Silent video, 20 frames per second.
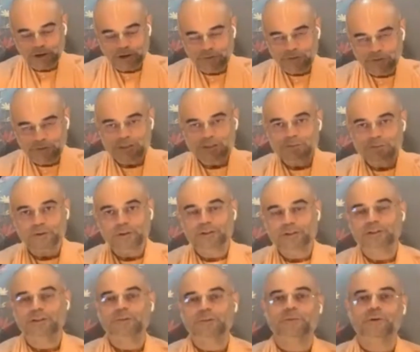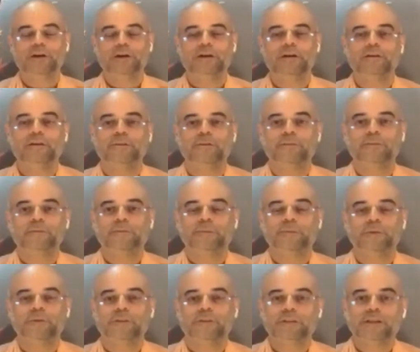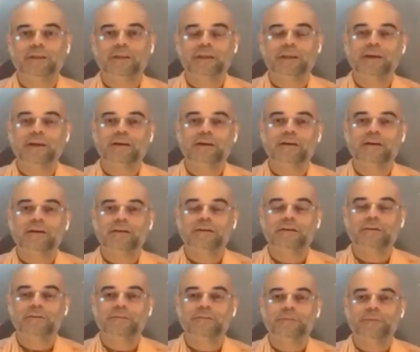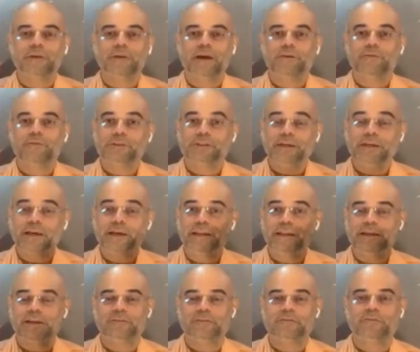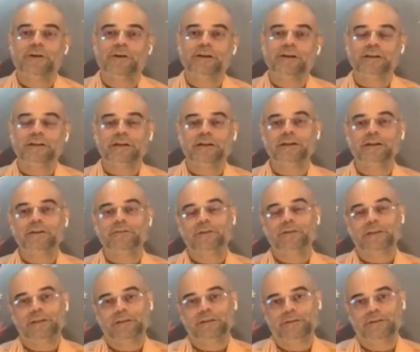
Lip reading: very small young boy, sitting and was hearing very attentively.